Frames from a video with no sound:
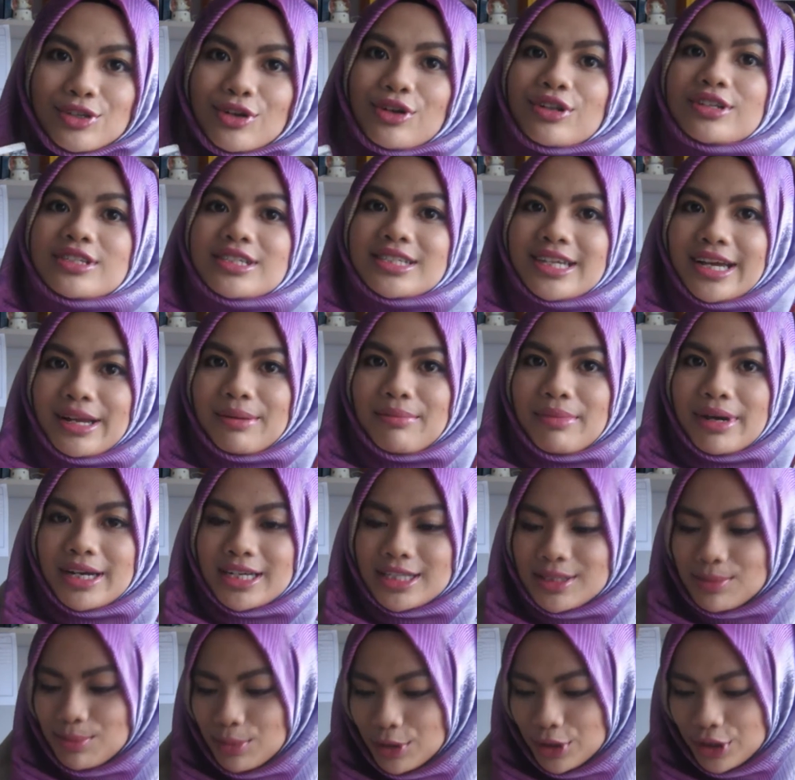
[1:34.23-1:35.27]
John
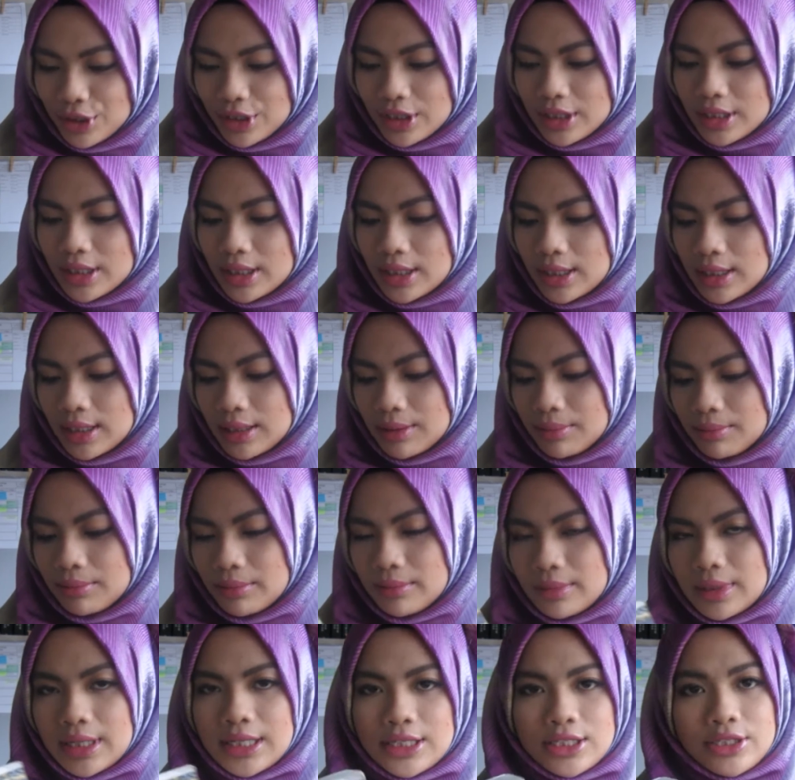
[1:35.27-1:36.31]
Steinbeck's book,
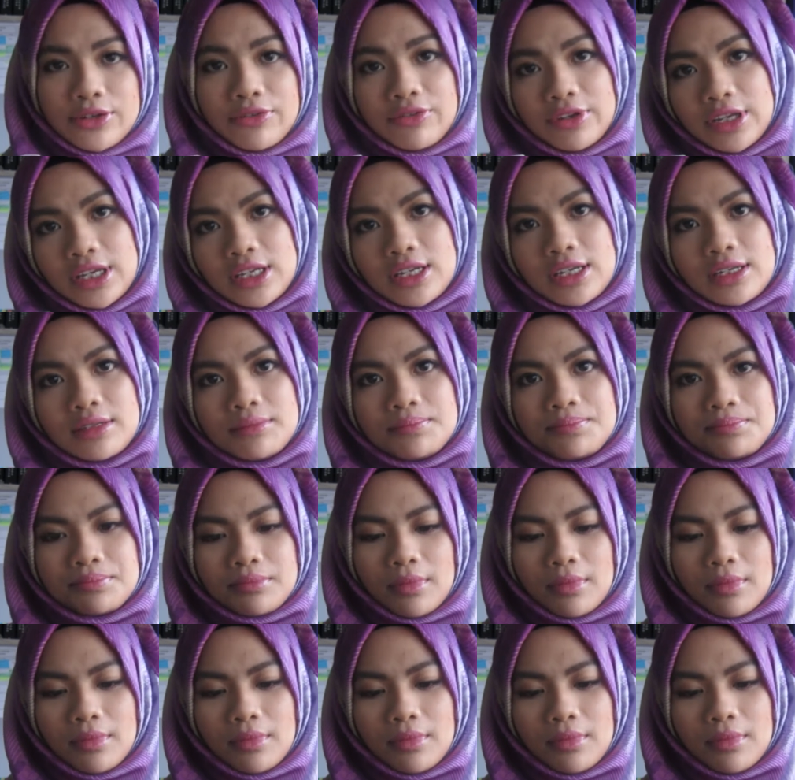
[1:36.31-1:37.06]
East of Eden.